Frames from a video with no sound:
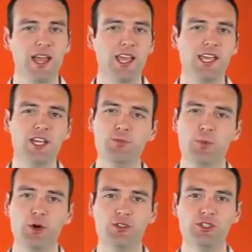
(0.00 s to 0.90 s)
Each
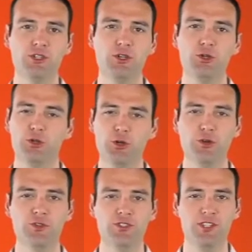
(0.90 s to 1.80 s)
person
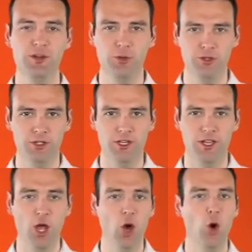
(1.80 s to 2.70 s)
learns
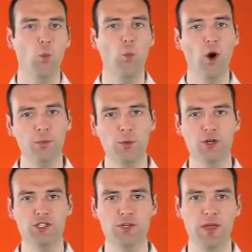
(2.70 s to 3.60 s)
differently. One
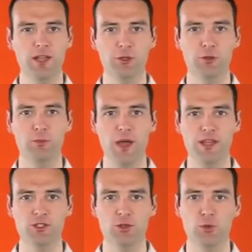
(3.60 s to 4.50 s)
person may learn
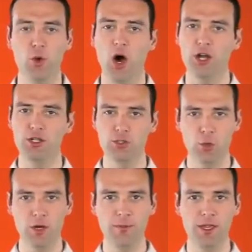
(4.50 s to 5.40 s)
best through
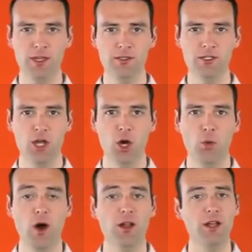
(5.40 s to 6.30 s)
auditory means,
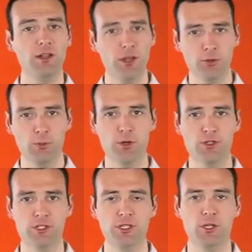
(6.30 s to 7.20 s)
while another
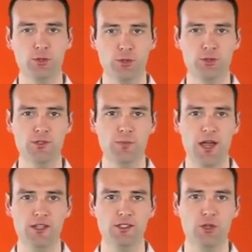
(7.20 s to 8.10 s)
person learns
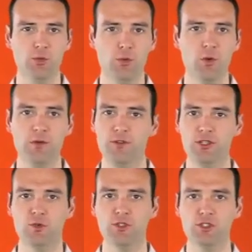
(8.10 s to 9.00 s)
best through
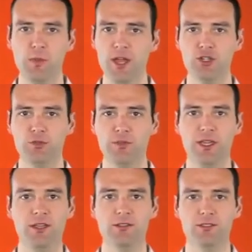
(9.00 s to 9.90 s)
visual spatial
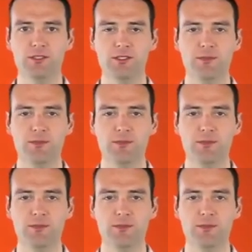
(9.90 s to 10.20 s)
means.